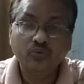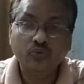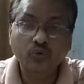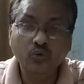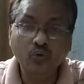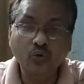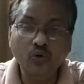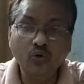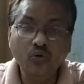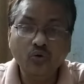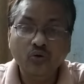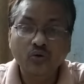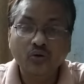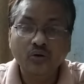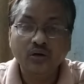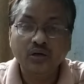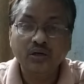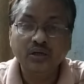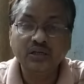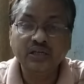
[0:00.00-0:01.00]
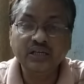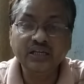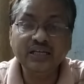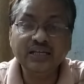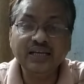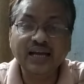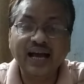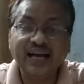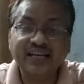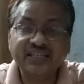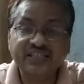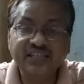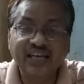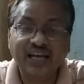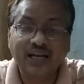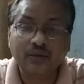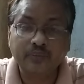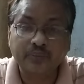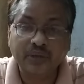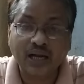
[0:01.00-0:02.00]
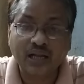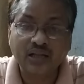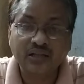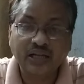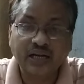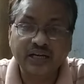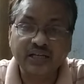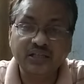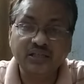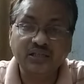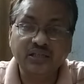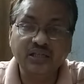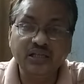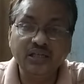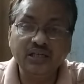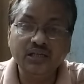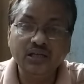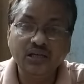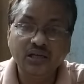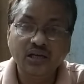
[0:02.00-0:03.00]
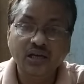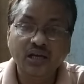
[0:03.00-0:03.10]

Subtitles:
2 d axial orbital, that is d